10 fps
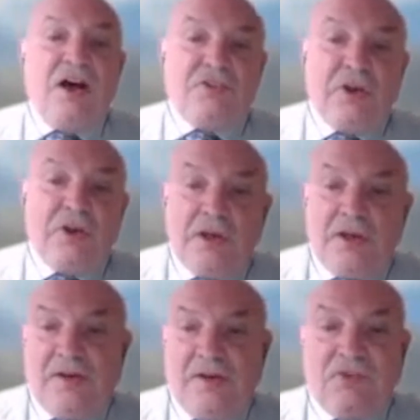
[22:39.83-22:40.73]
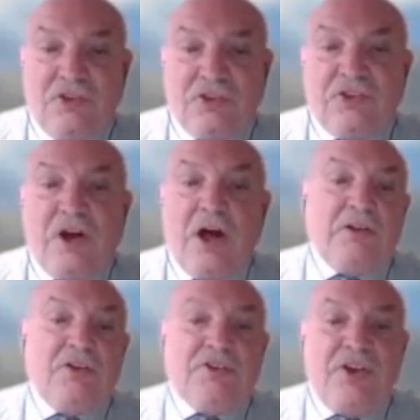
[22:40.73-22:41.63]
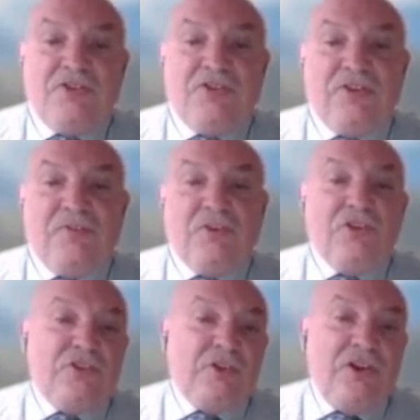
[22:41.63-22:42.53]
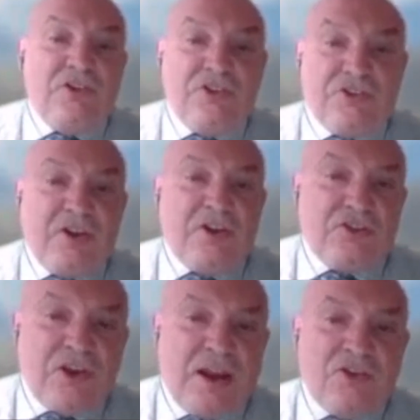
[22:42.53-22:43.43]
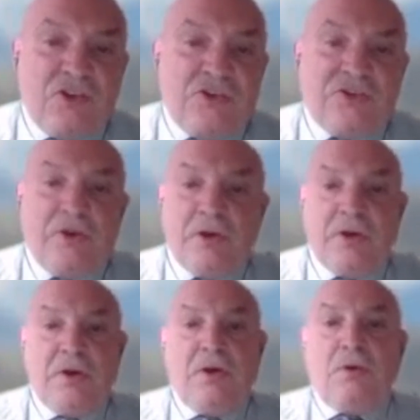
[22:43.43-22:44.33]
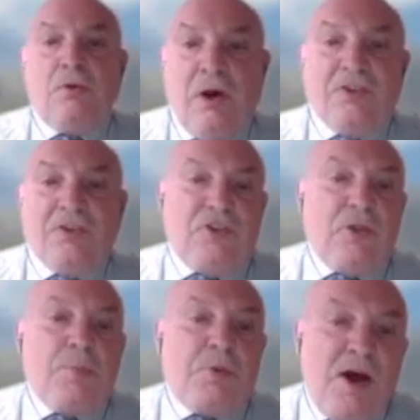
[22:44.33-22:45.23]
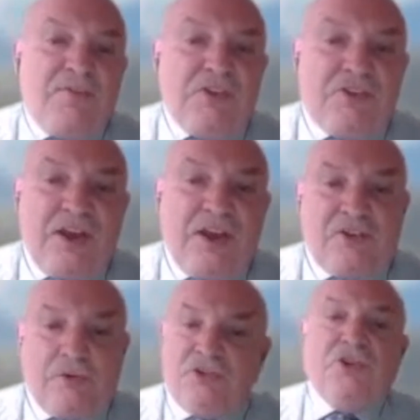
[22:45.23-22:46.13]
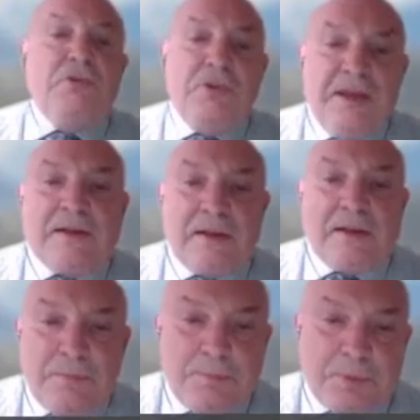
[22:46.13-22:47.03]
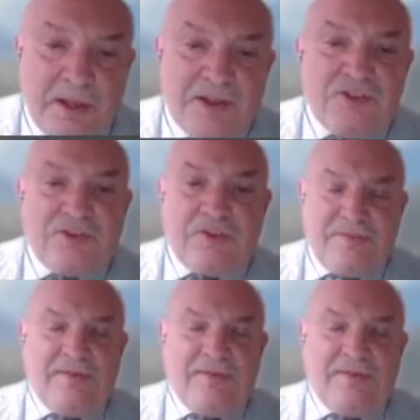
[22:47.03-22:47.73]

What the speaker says: given societal sensitivities and logistics challenges, ones that the private sector is uniquely placed to help.